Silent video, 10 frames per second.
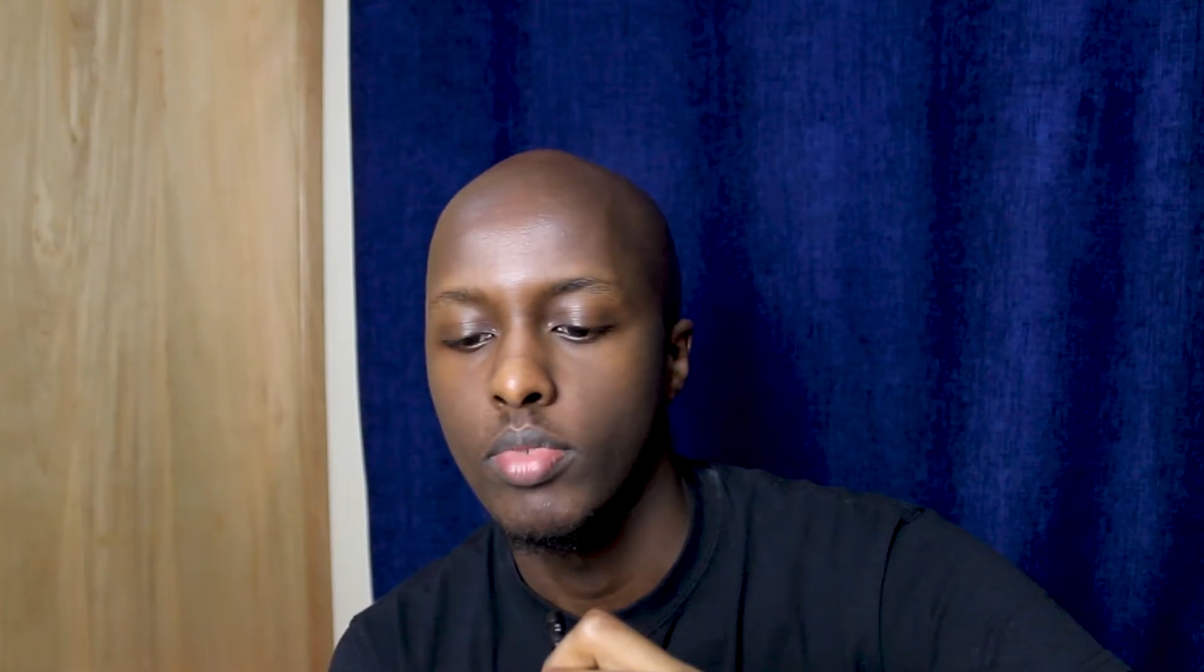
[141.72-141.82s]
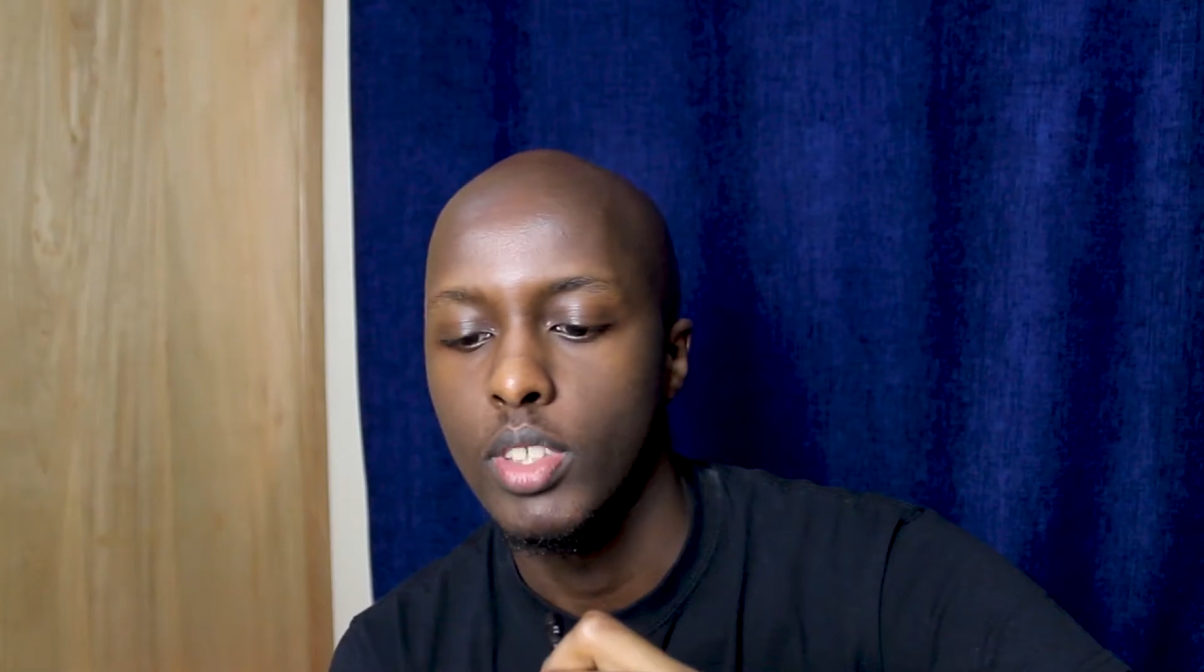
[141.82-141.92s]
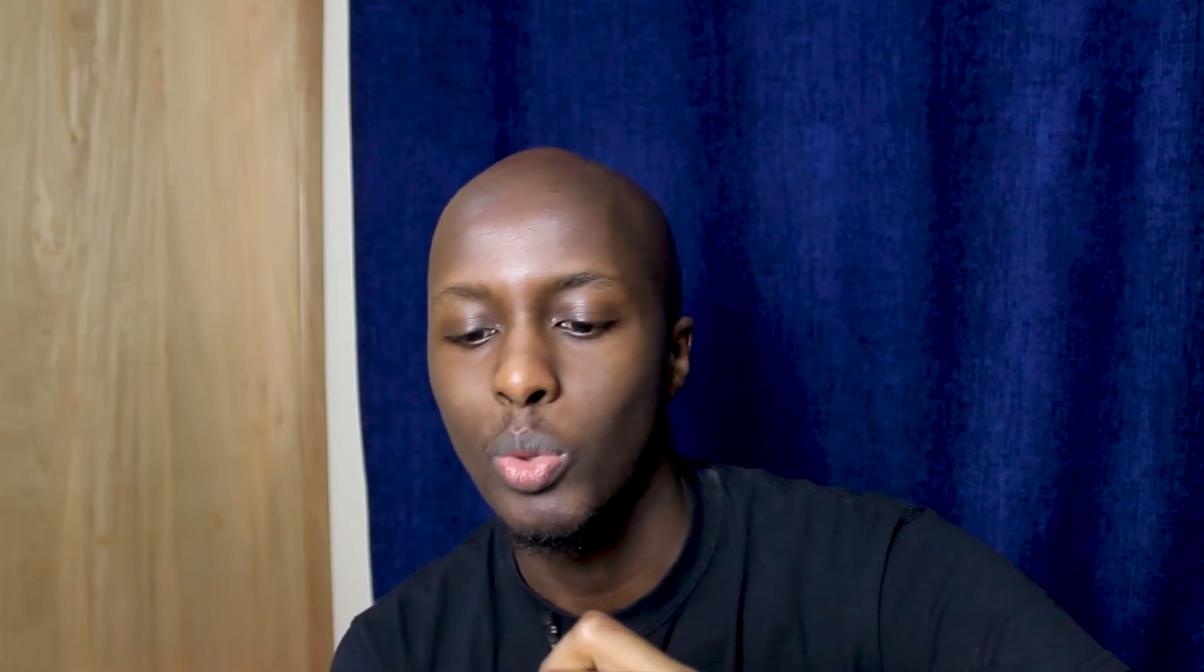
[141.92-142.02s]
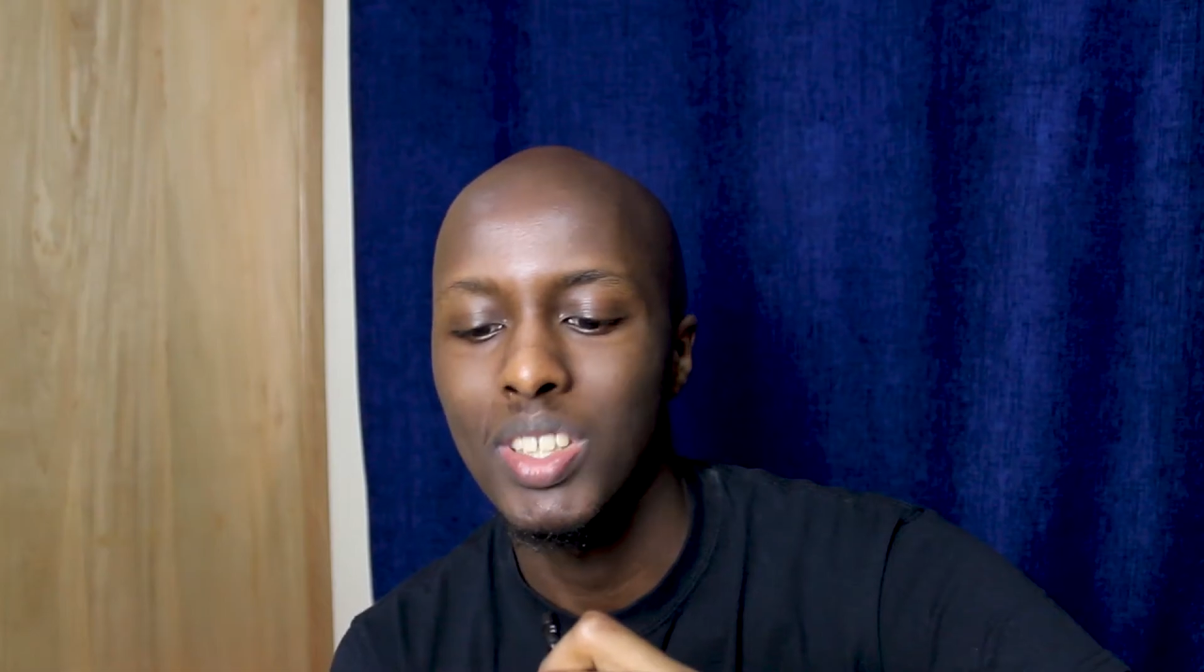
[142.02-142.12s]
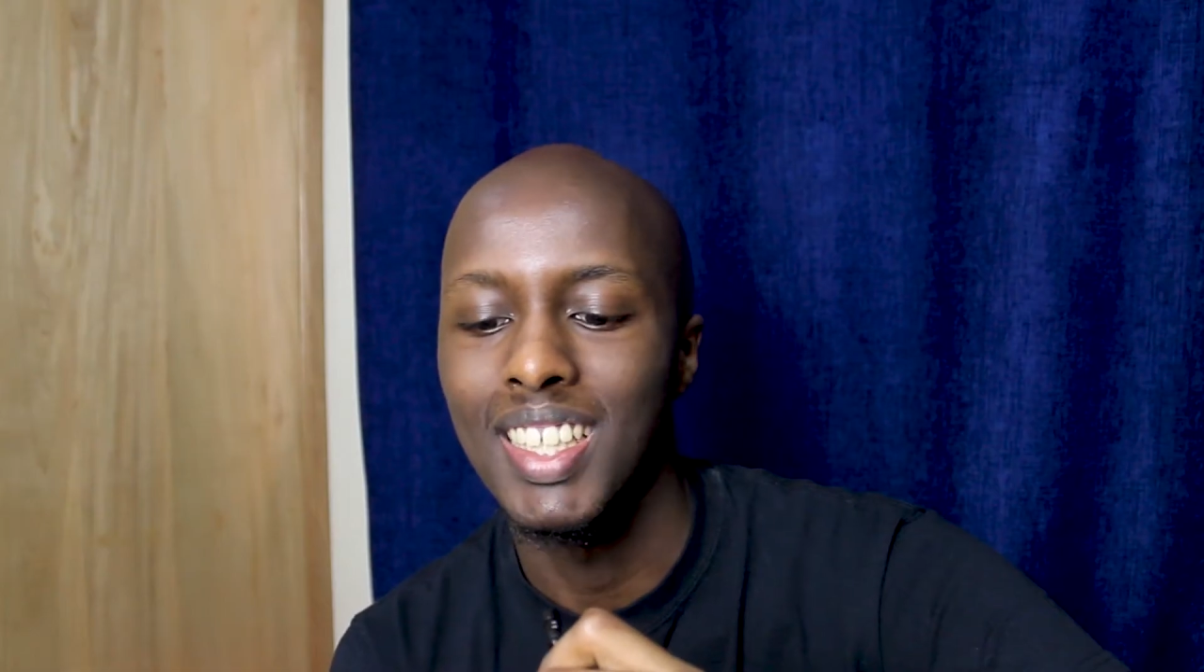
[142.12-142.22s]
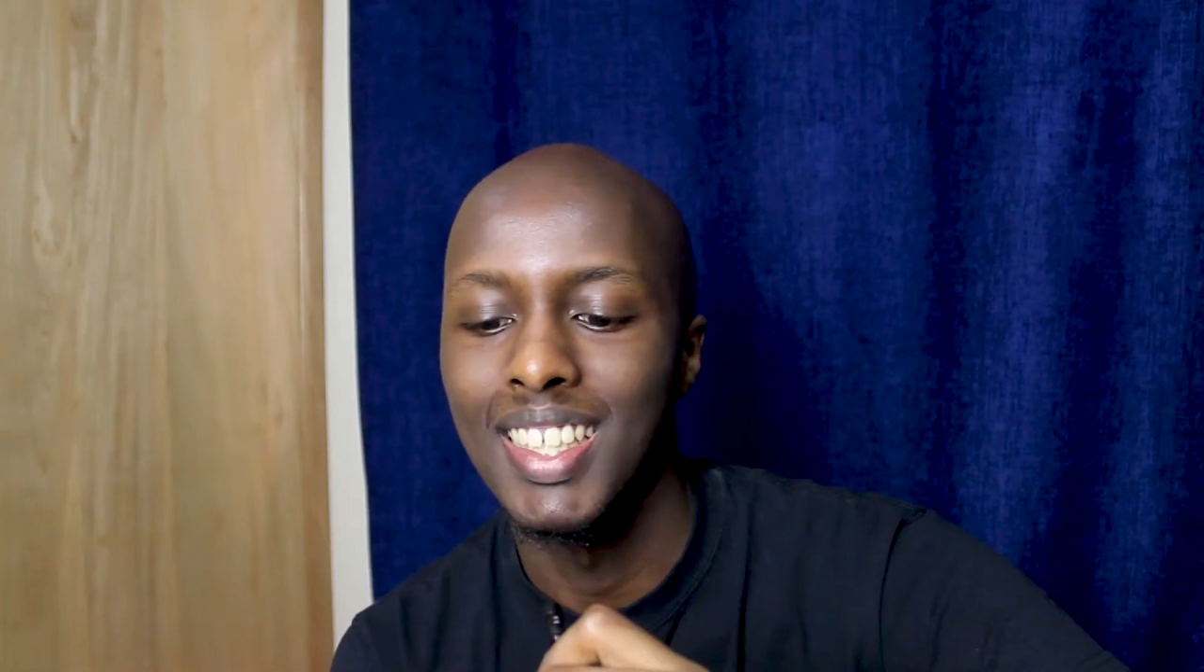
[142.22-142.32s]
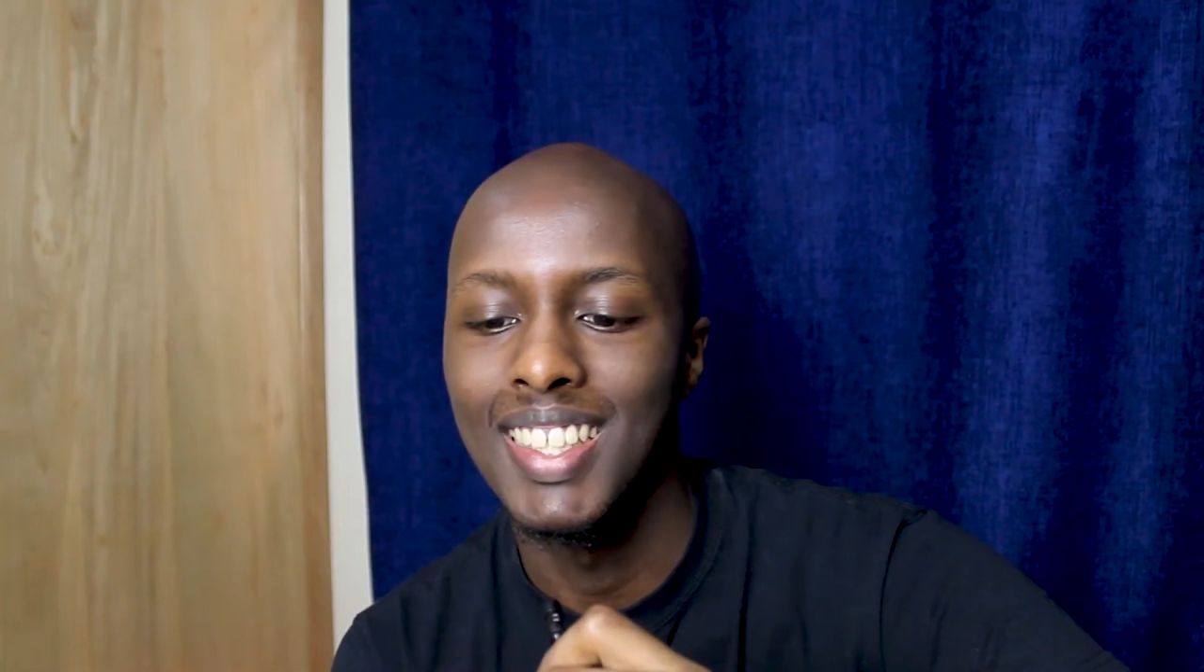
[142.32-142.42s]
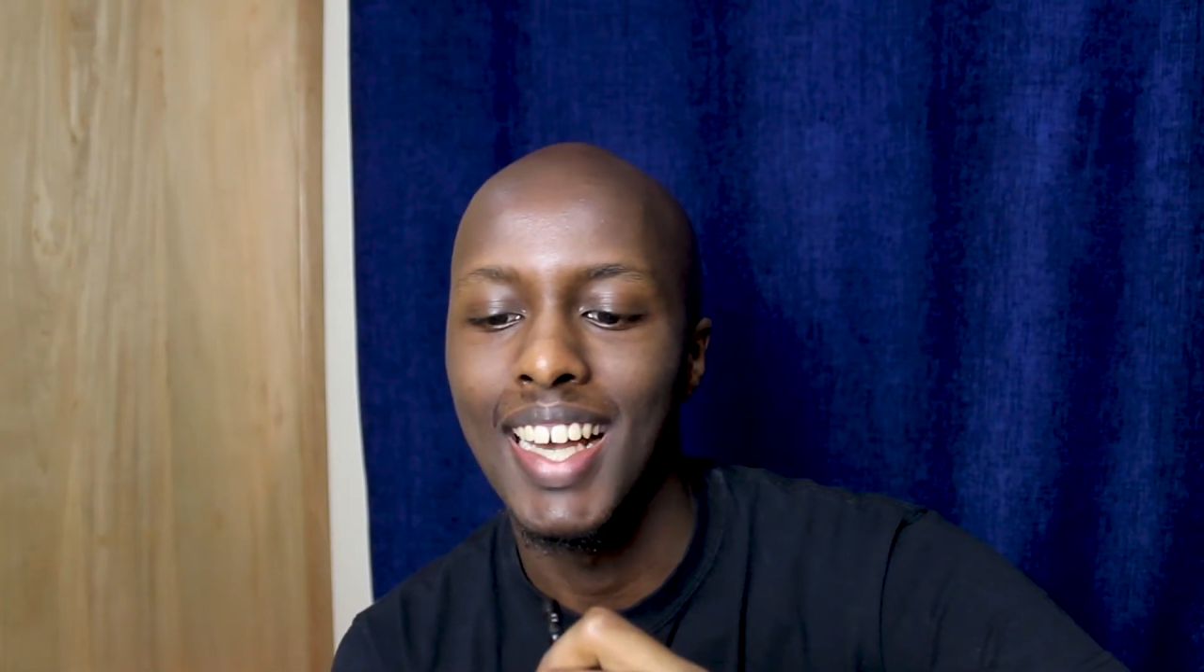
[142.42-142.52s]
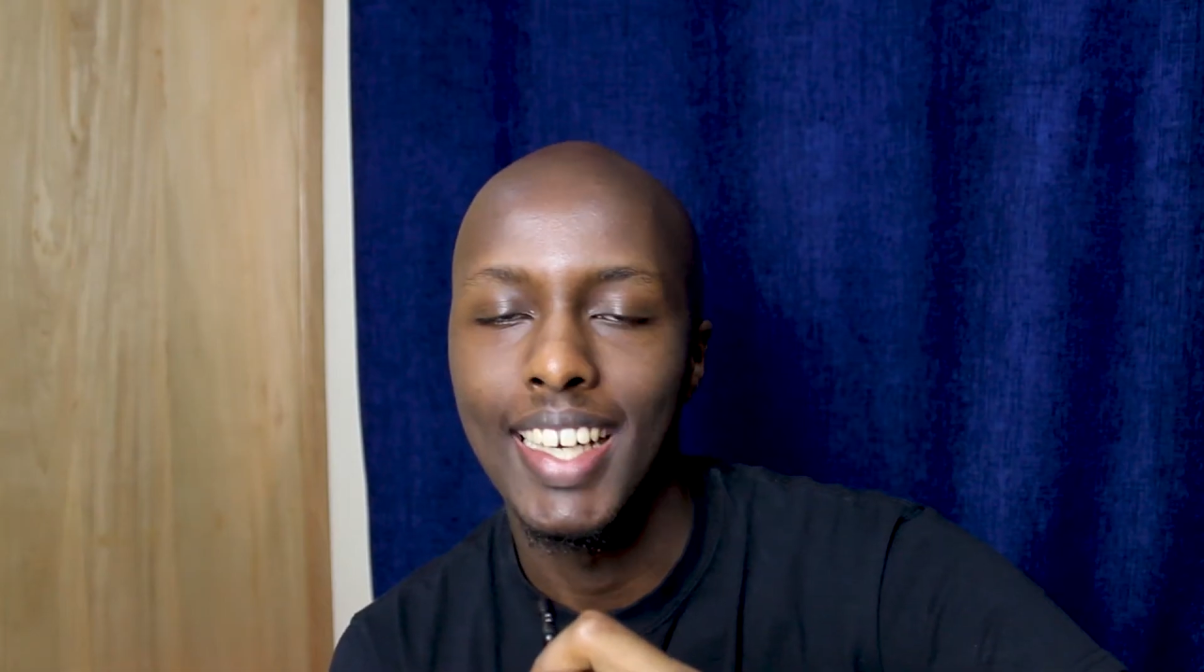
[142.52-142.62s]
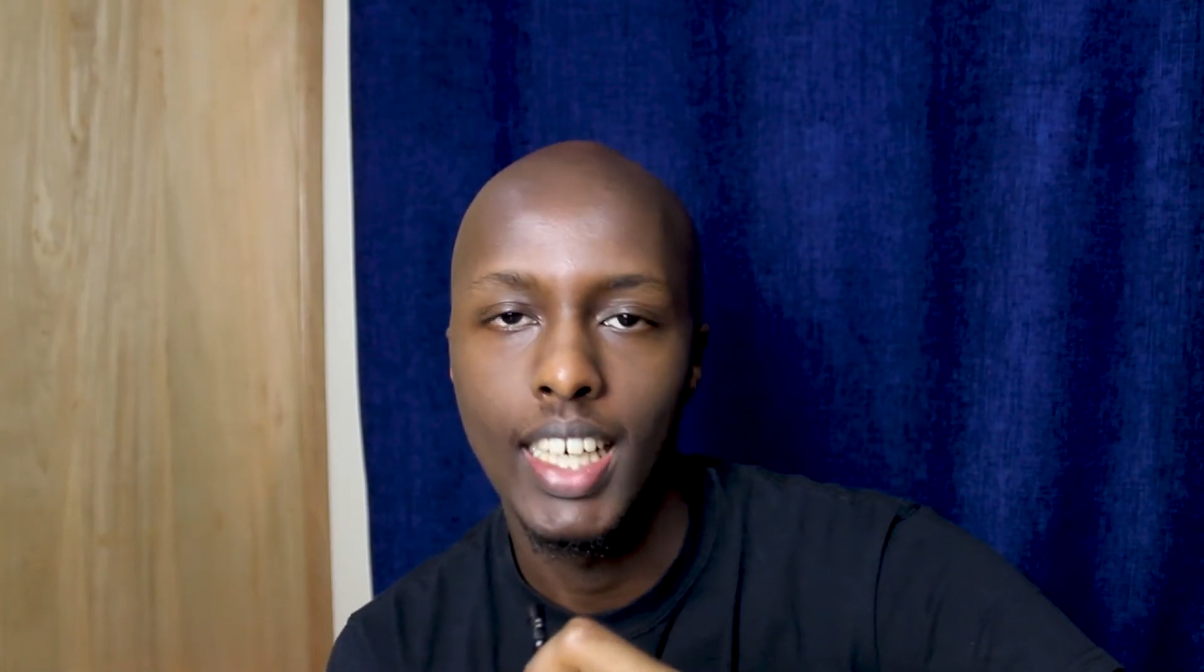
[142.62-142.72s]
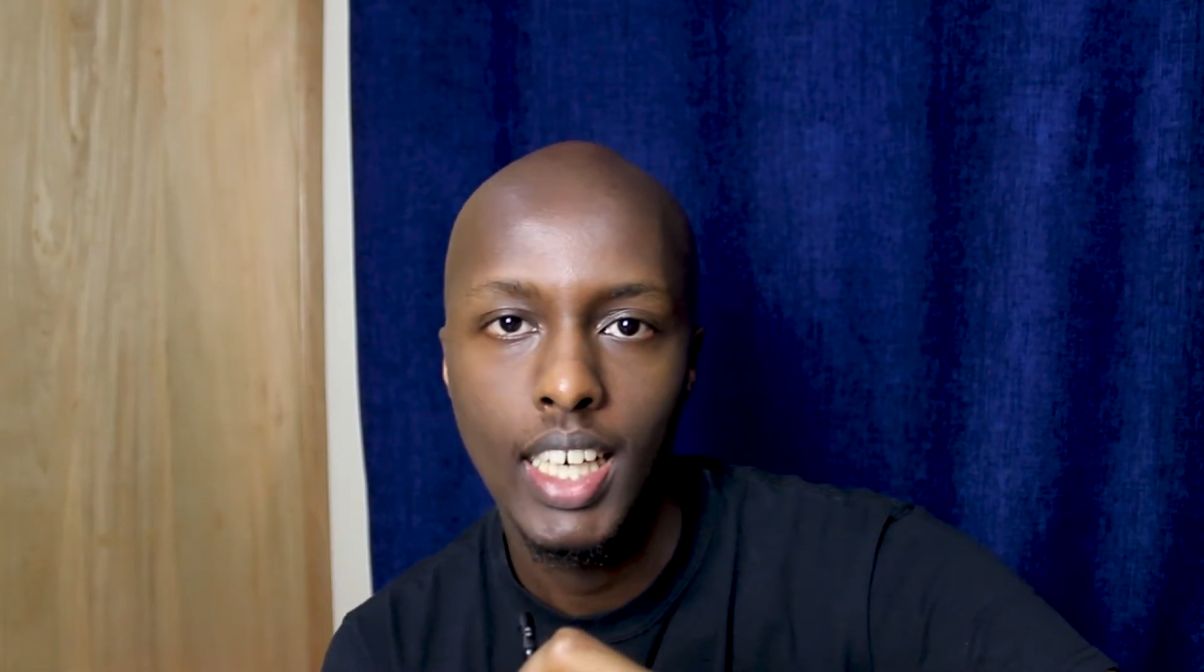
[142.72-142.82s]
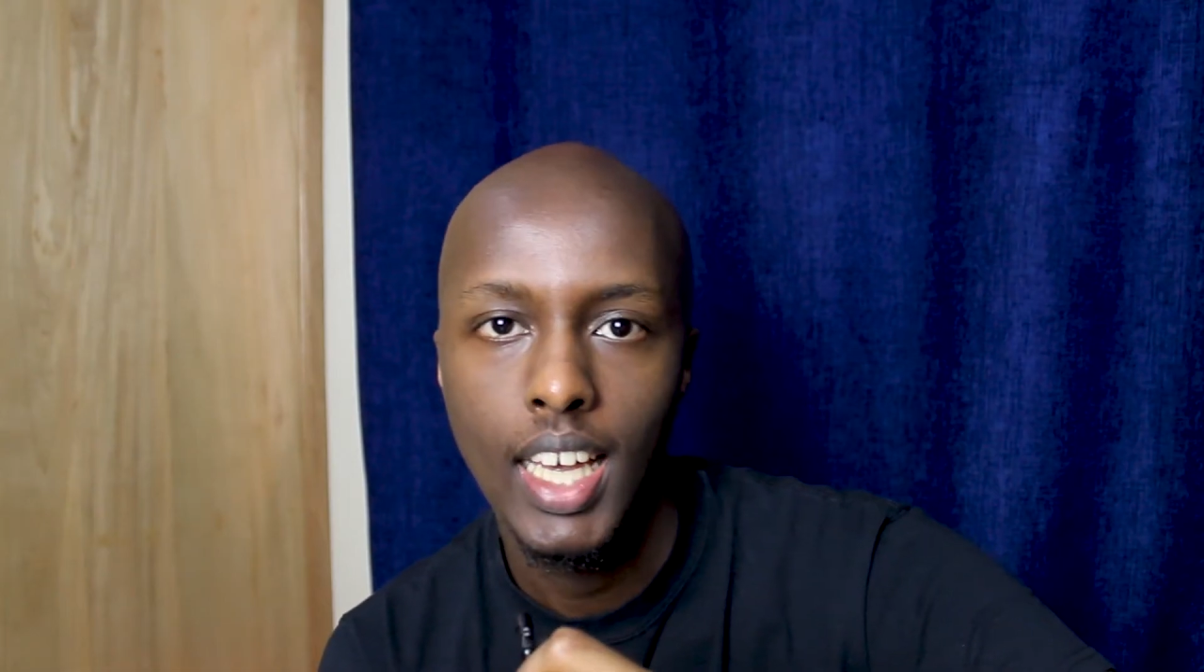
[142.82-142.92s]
So what's understanding?